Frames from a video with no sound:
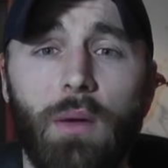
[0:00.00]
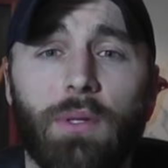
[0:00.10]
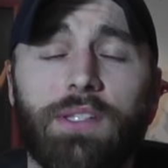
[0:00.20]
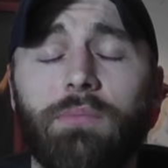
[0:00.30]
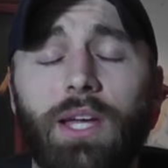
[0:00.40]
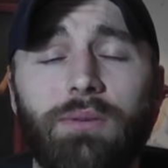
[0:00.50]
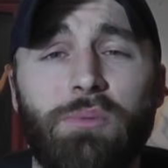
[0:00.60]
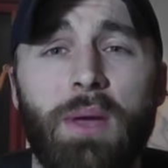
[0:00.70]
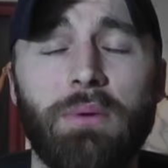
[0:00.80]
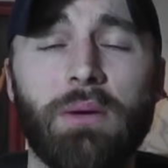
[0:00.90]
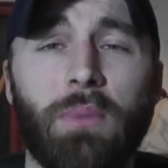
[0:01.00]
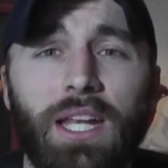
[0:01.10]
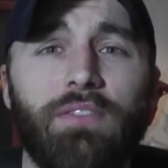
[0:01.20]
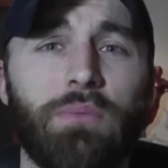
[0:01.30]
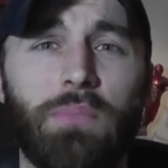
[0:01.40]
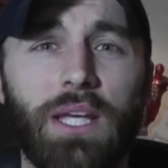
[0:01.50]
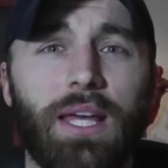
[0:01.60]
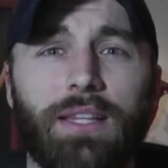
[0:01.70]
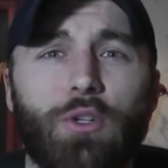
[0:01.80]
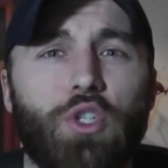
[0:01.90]
But sometimes maybe it might even be
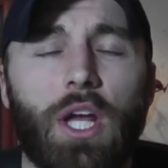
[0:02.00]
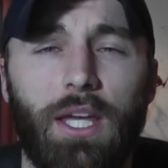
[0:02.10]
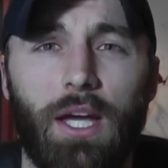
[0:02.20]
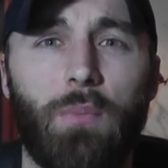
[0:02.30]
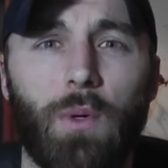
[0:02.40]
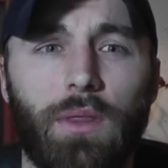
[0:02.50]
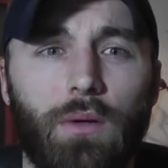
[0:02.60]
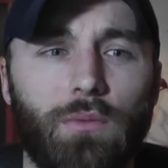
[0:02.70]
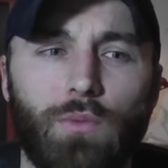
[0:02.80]
that they're checking up with you.